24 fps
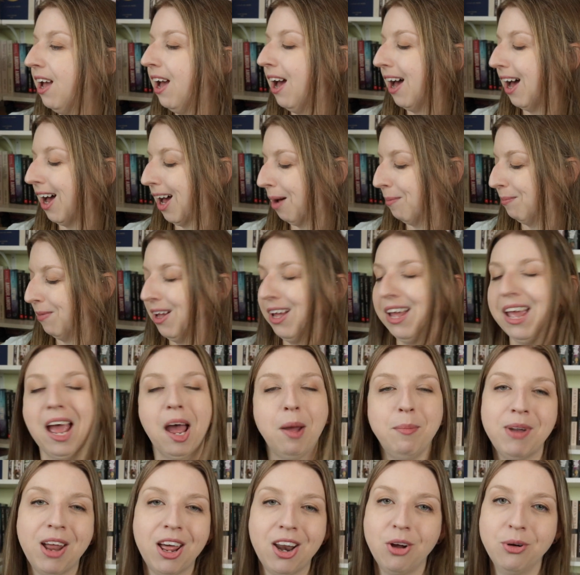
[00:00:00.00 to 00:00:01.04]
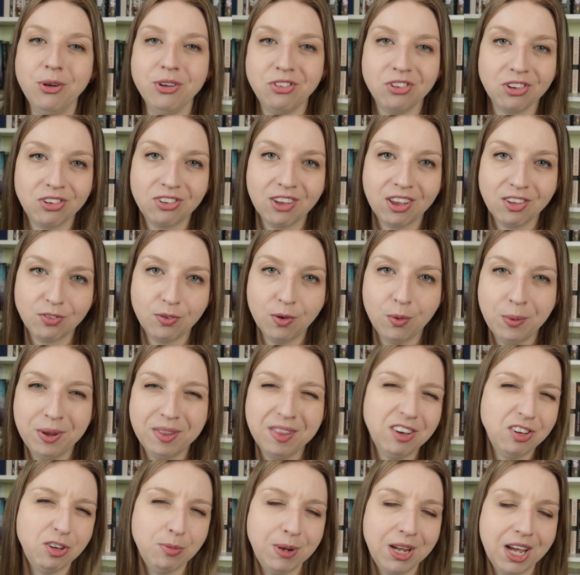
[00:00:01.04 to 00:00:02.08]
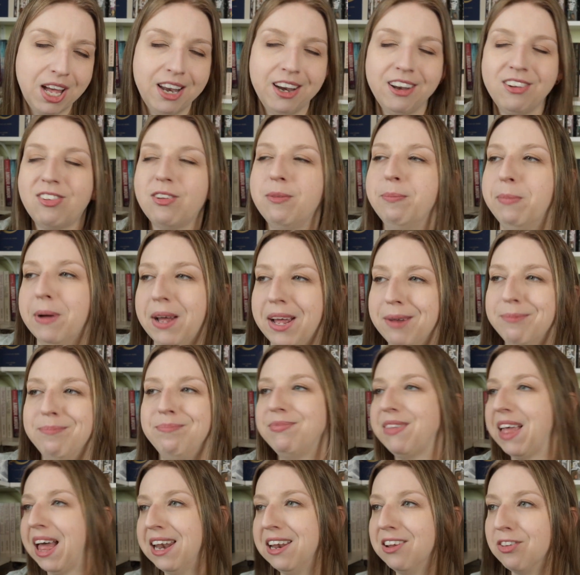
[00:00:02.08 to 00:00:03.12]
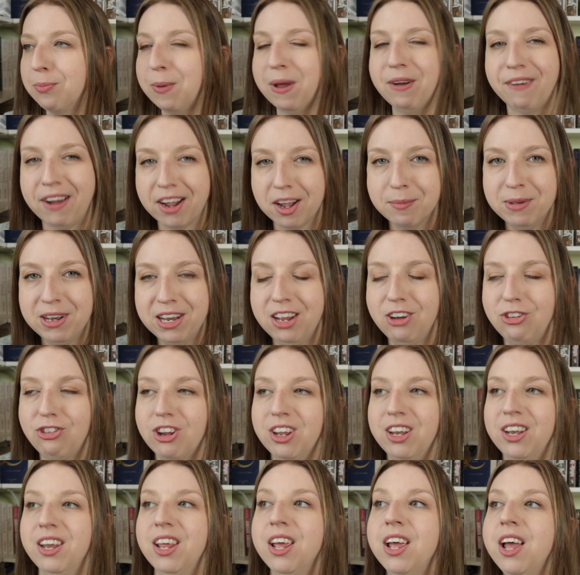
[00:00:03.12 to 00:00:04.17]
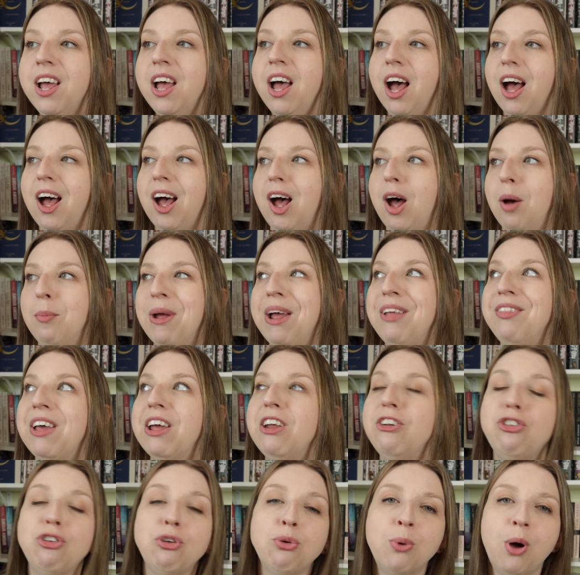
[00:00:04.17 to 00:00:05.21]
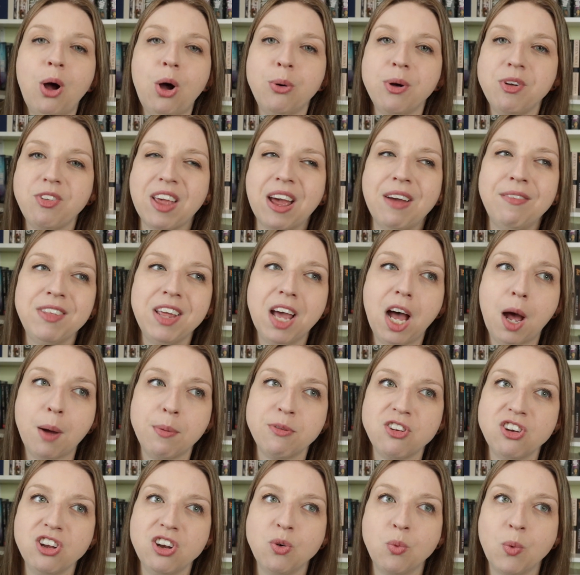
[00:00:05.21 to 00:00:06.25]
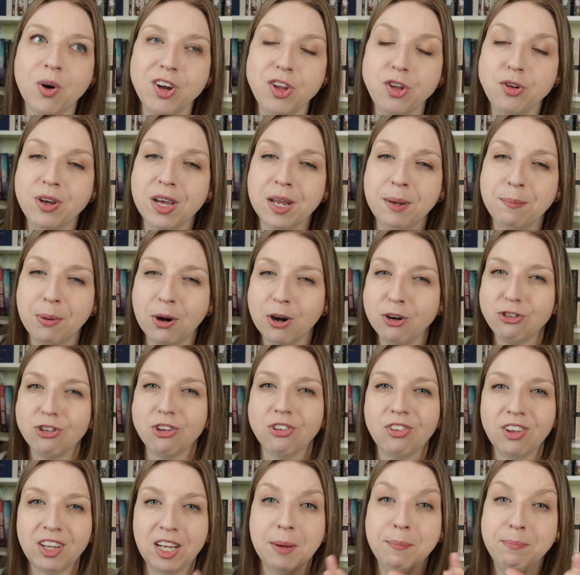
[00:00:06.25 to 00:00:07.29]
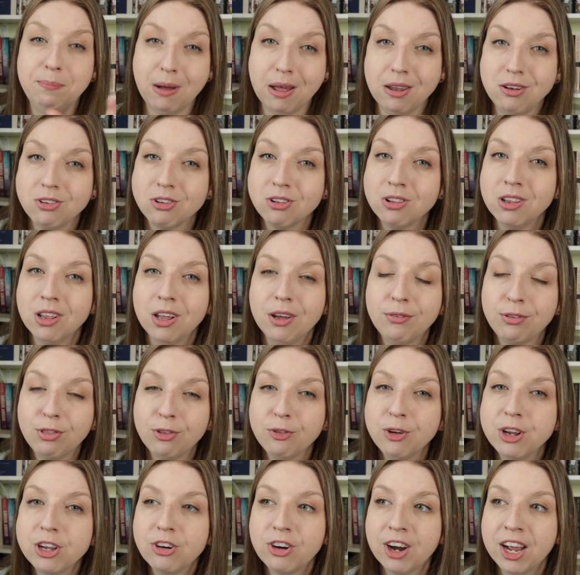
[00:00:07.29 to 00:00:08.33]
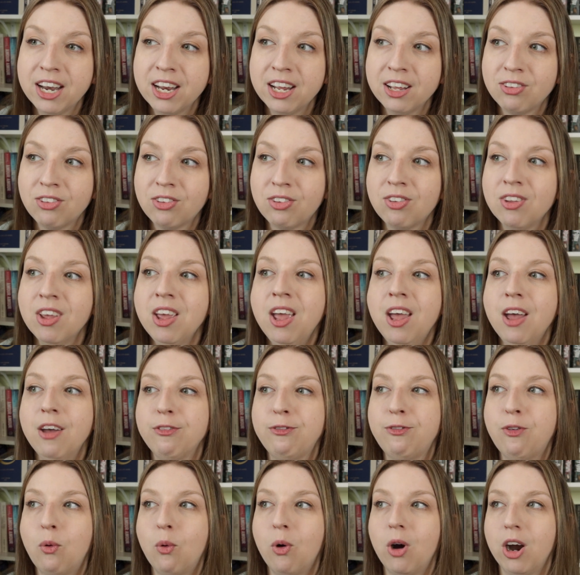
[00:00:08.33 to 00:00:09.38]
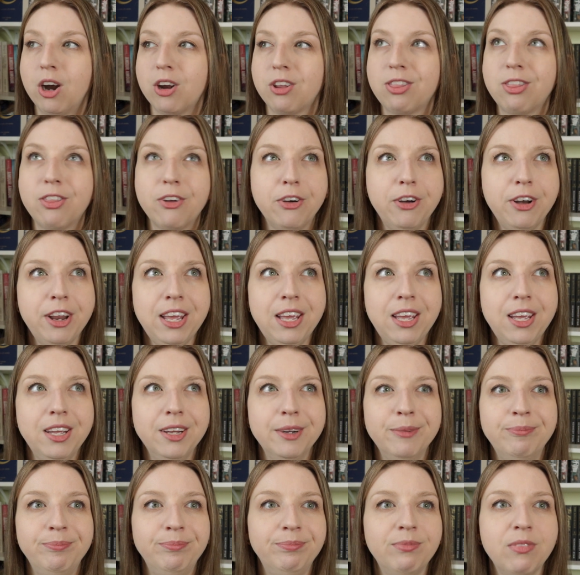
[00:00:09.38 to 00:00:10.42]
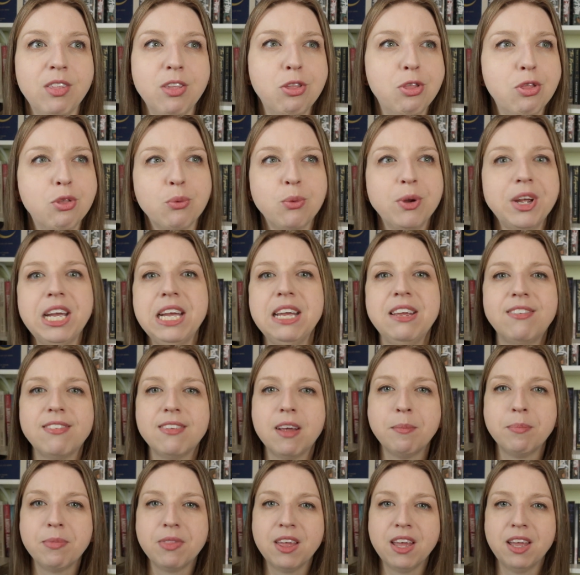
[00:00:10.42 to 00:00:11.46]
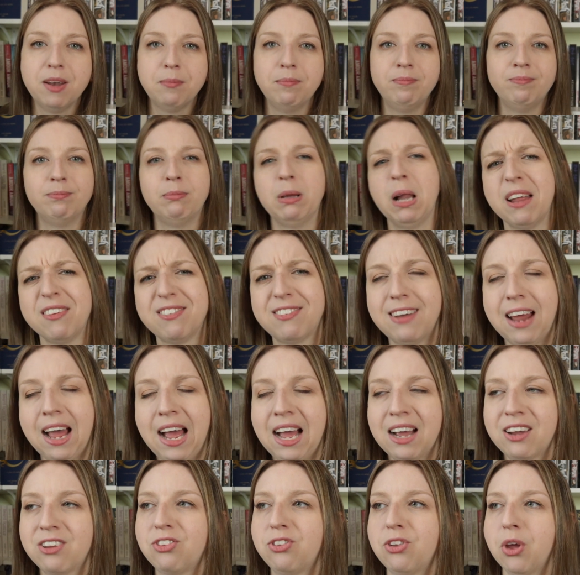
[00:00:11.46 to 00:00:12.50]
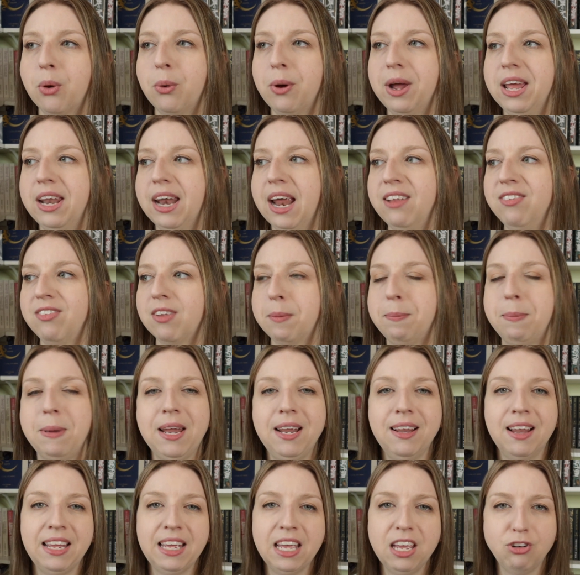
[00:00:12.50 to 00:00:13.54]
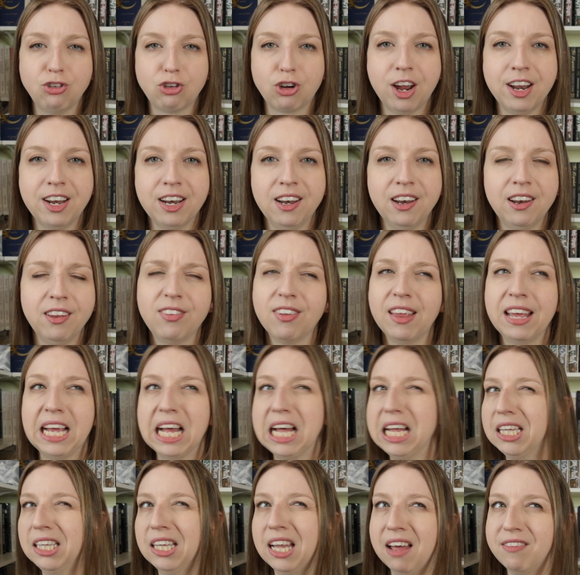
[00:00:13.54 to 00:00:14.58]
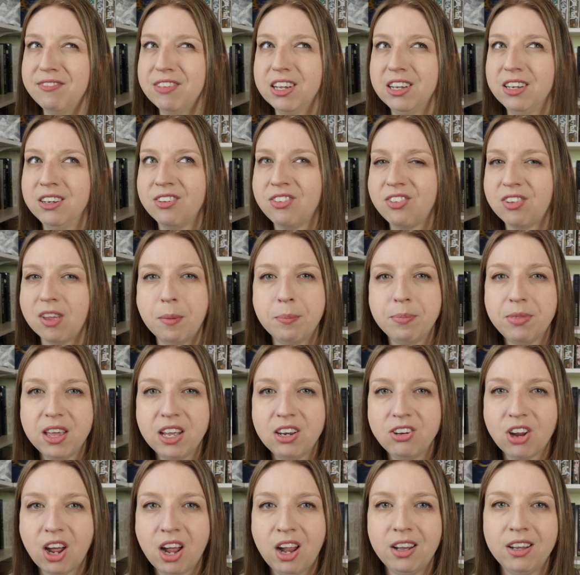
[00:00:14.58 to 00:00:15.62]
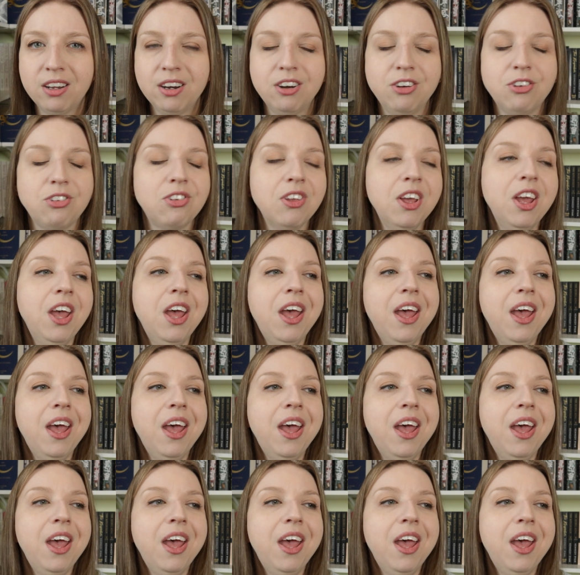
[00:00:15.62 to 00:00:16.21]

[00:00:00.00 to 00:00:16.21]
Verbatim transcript: Um, I'm not always successful with it, to be honest, but that is my recommendation. Um, and they do always have the option where you can purchase like a bundle of three credits for 33 something plus tax. So it ends up being like each credit is like 11 something dollars.